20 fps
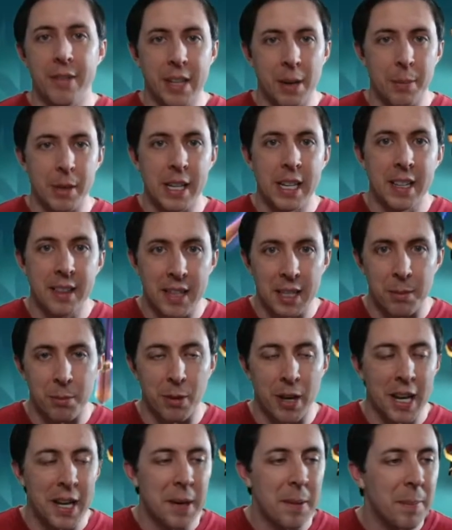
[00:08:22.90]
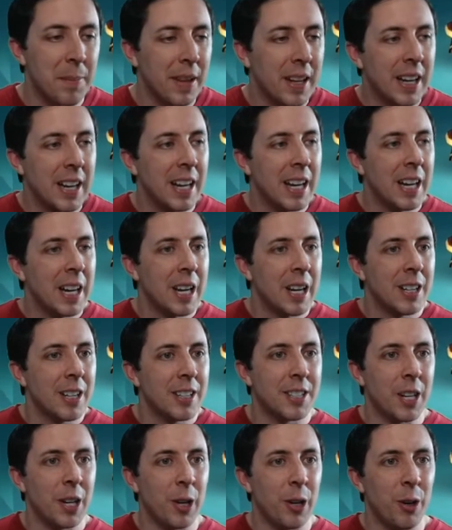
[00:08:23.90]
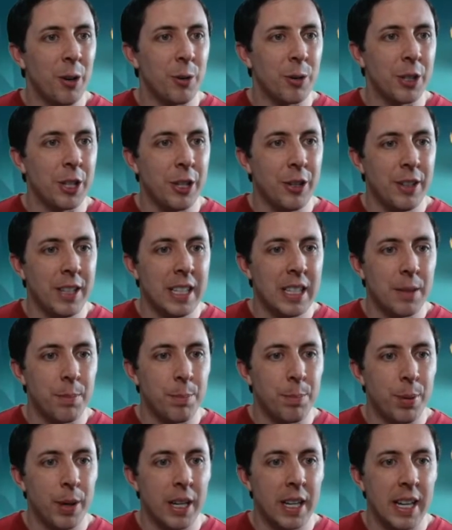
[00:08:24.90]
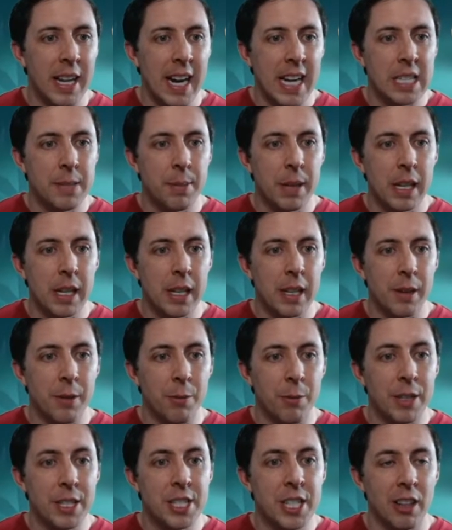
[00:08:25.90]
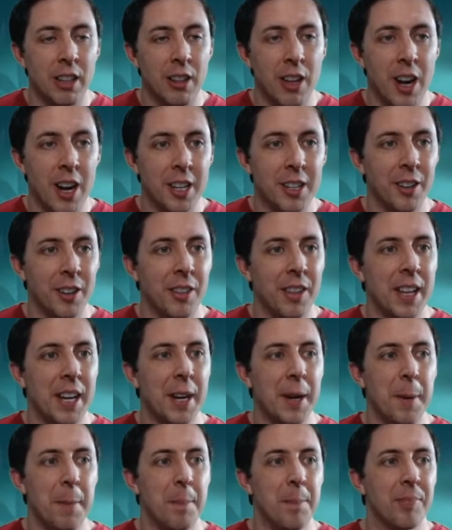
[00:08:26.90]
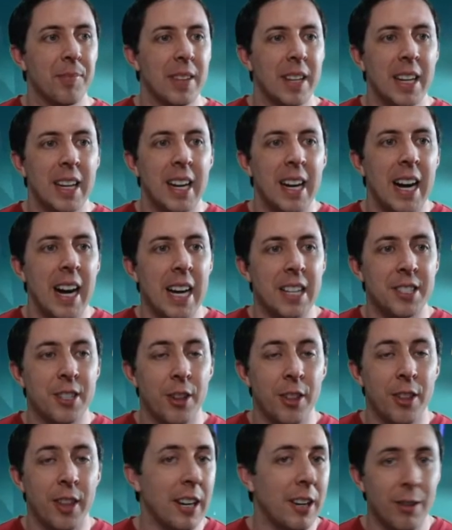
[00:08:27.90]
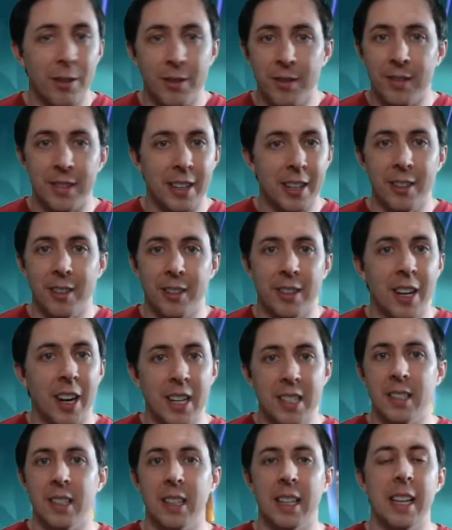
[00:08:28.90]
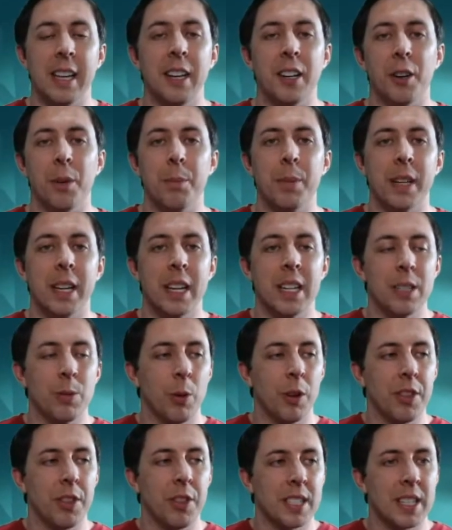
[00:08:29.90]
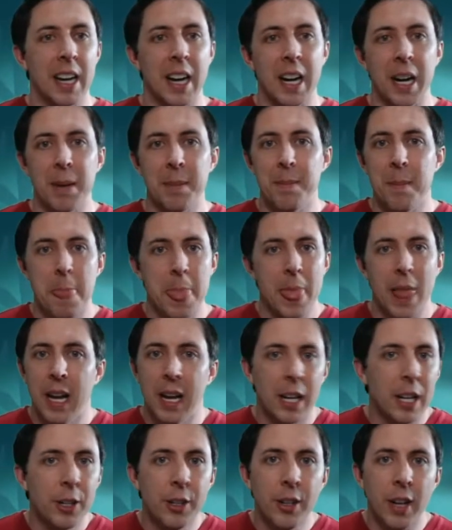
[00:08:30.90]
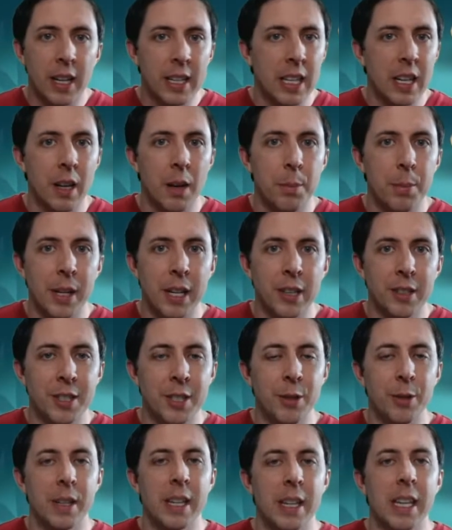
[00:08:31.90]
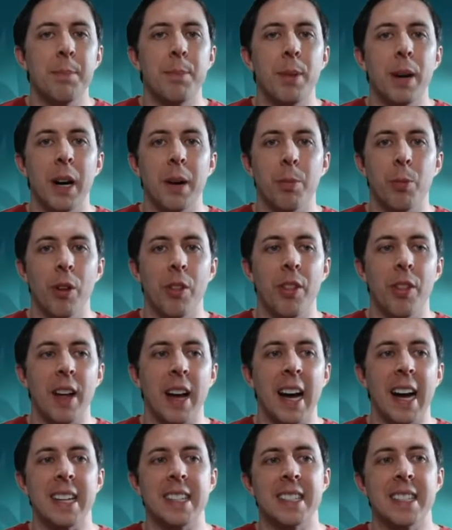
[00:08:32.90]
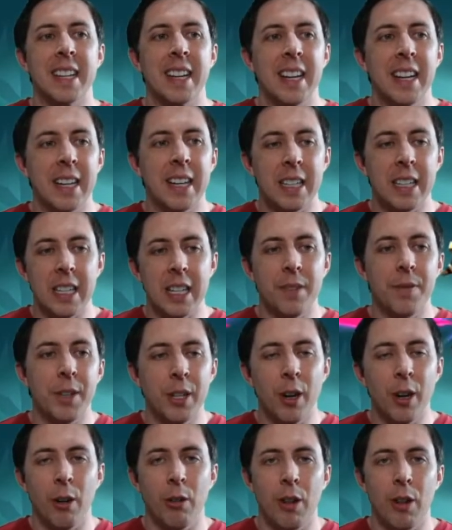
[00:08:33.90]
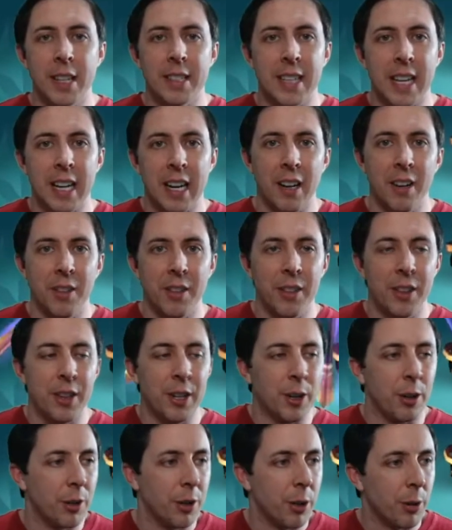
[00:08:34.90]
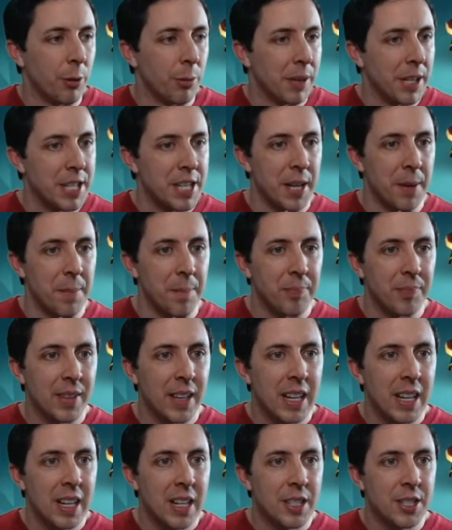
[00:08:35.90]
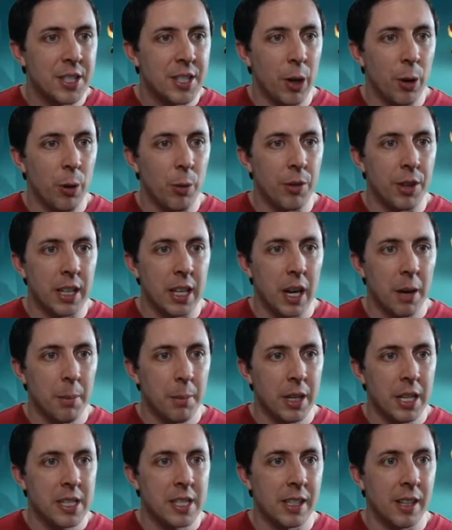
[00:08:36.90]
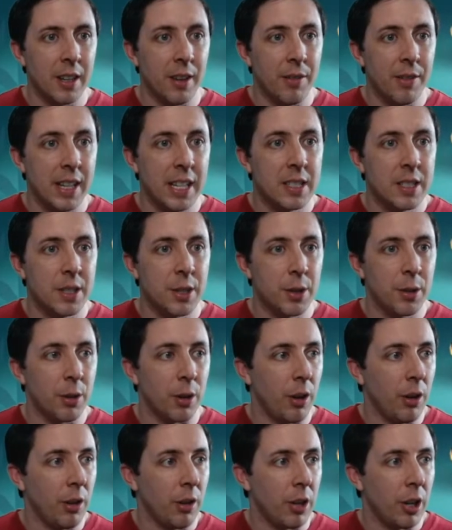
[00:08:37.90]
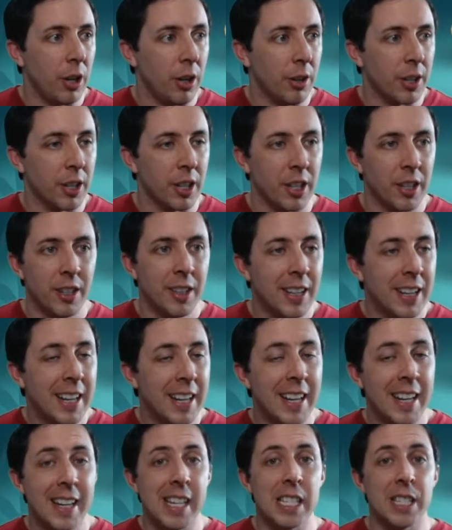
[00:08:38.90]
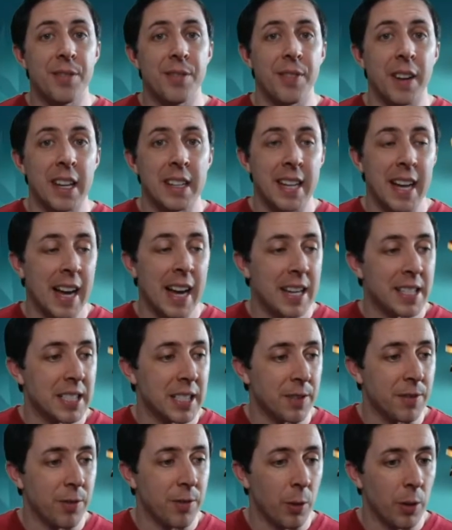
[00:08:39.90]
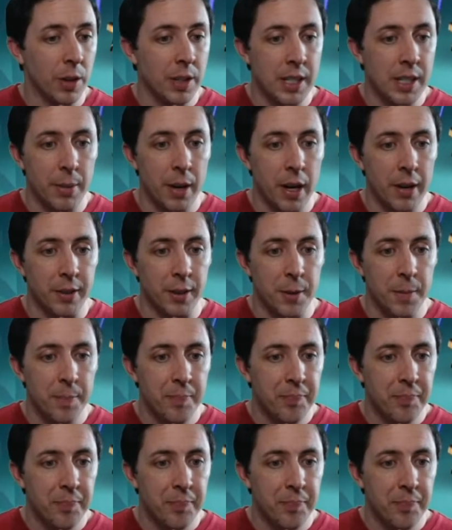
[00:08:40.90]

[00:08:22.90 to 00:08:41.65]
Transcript: you hit them, right? So you need to put an HP regen lock on them so they don't constantly heal, because with this comp, you're not gonna be able to keep up with that if you don't lock down their regen. So the combination of these two on her is fantastic for a debuffer.